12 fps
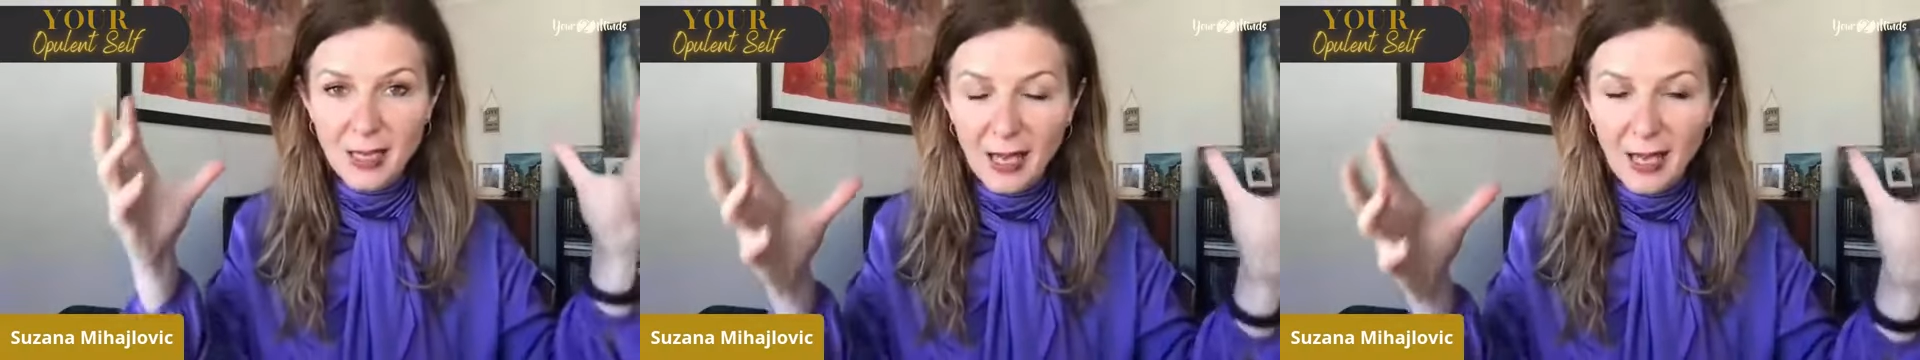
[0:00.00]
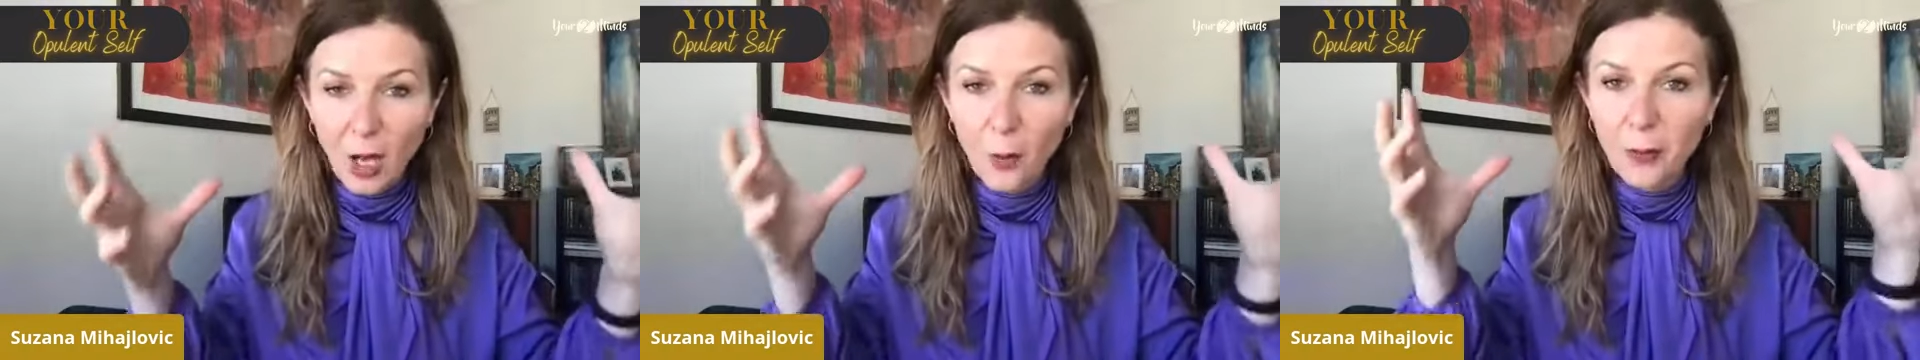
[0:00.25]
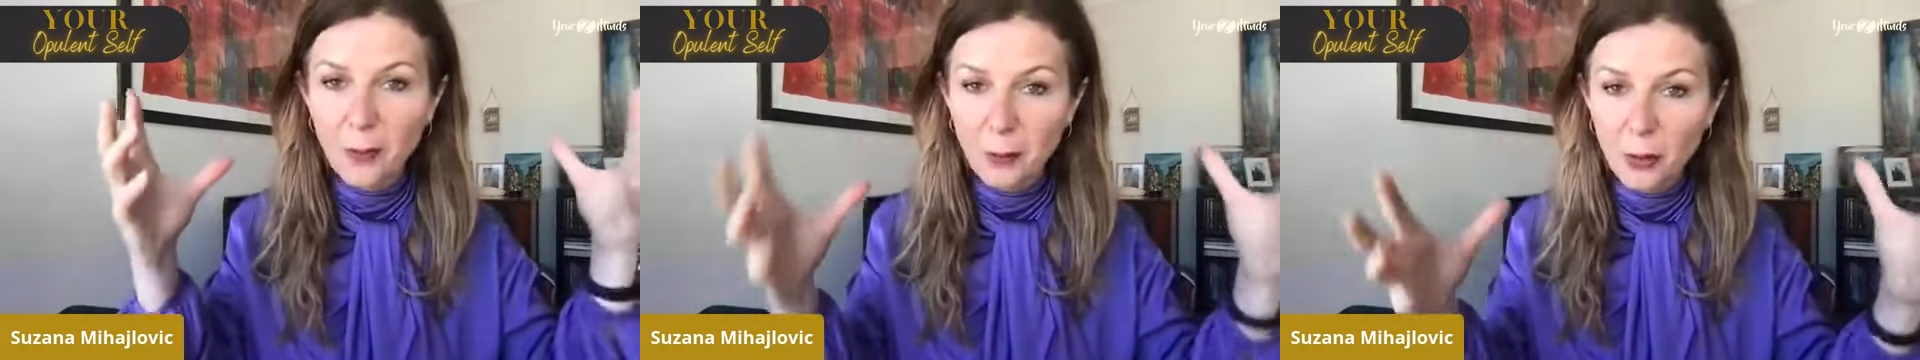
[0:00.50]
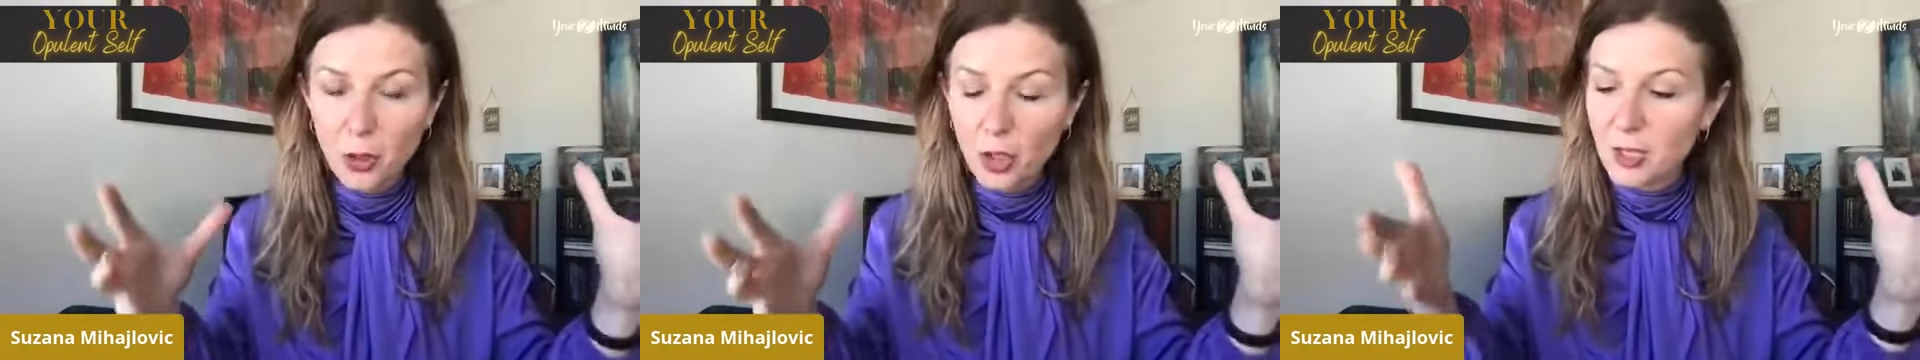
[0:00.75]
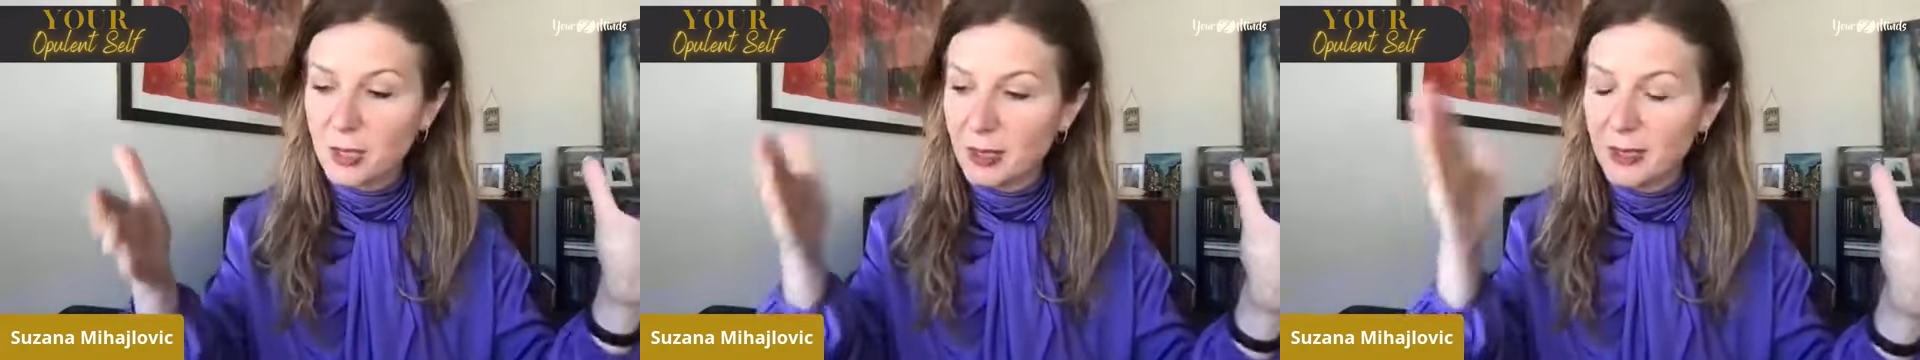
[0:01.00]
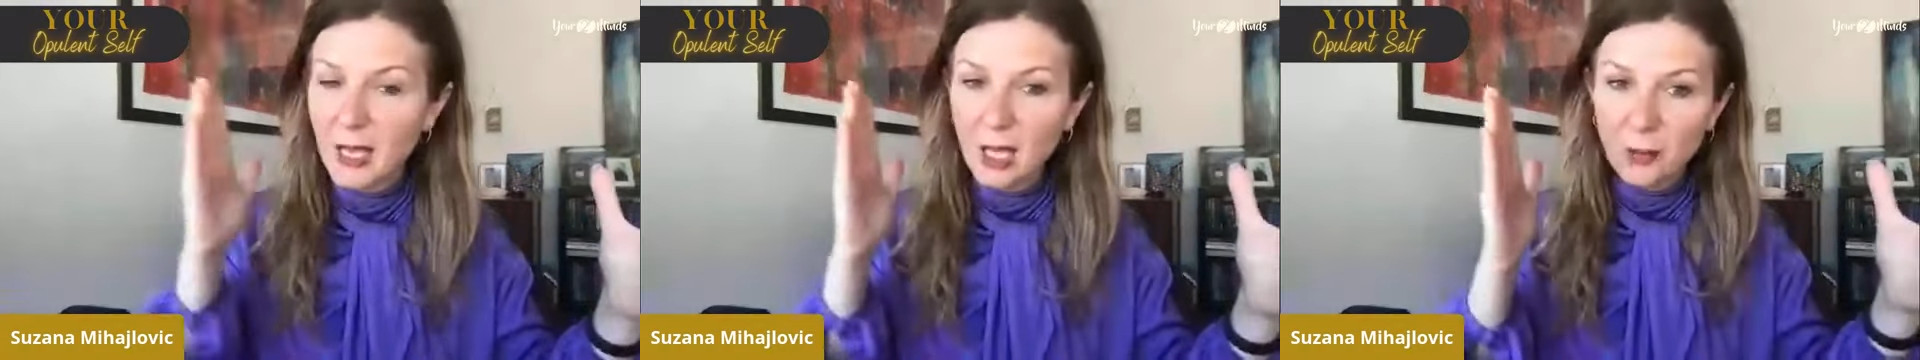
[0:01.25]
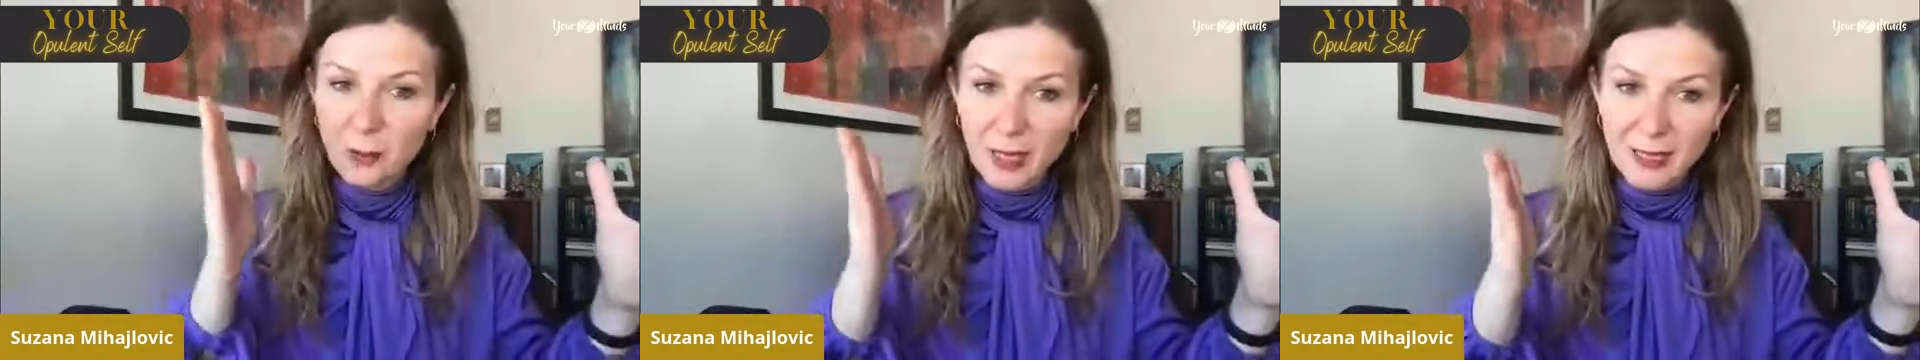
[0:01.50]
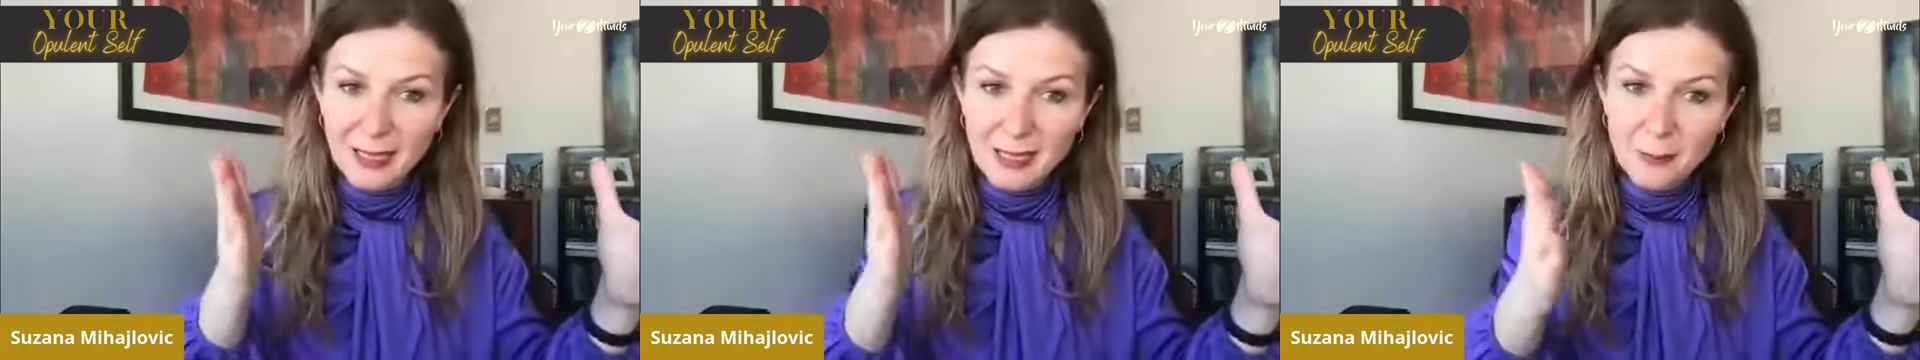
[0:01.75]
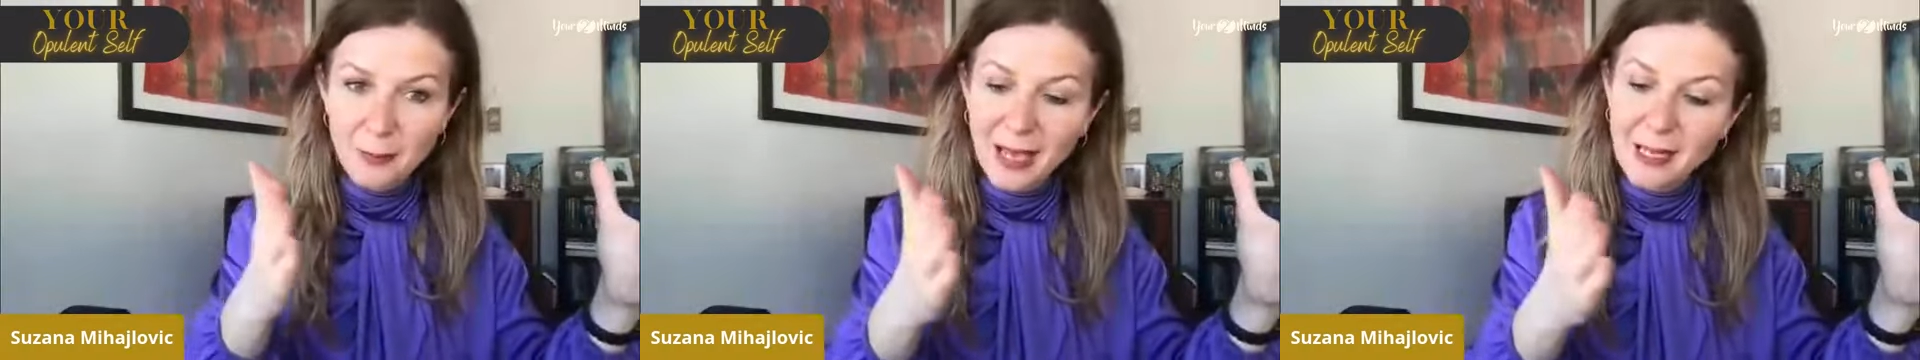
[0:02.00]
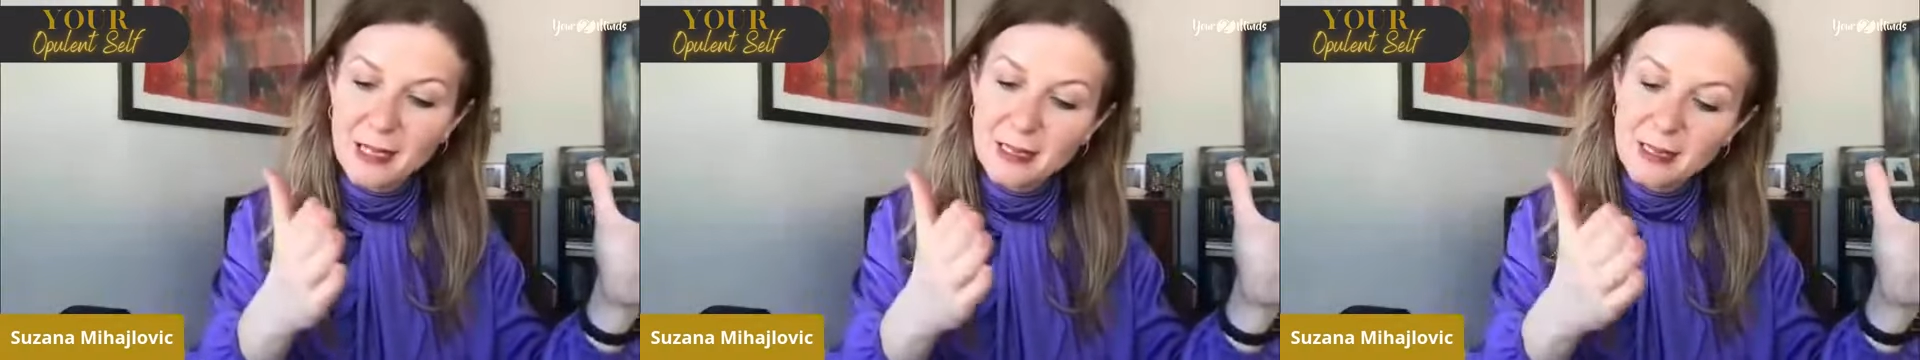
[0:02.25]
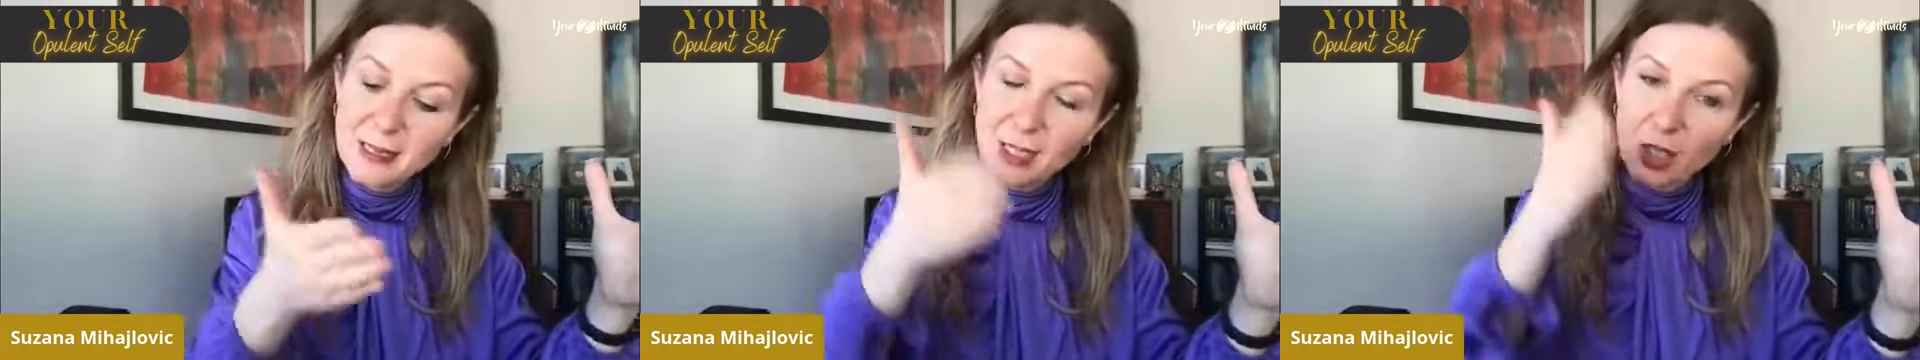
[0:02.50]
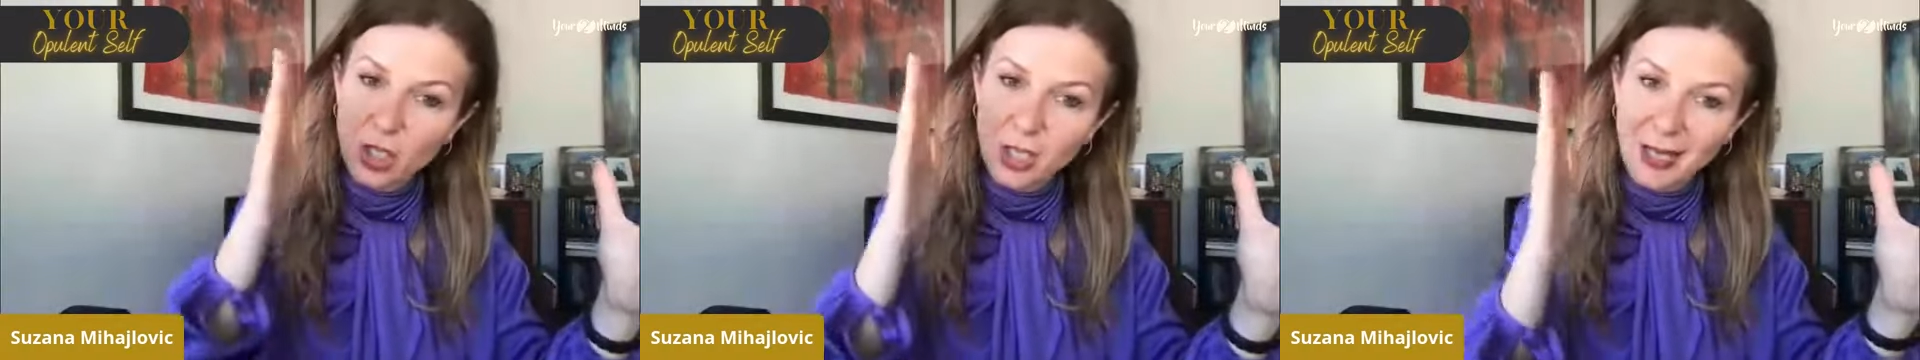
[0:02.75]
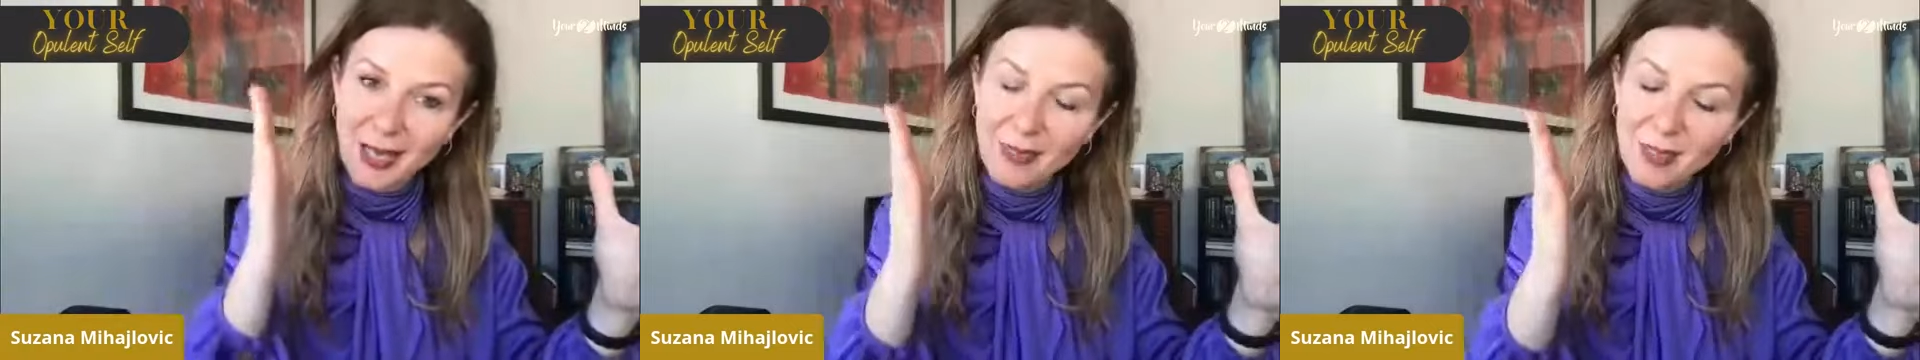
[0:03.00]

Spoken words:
to help a person that has made a decision.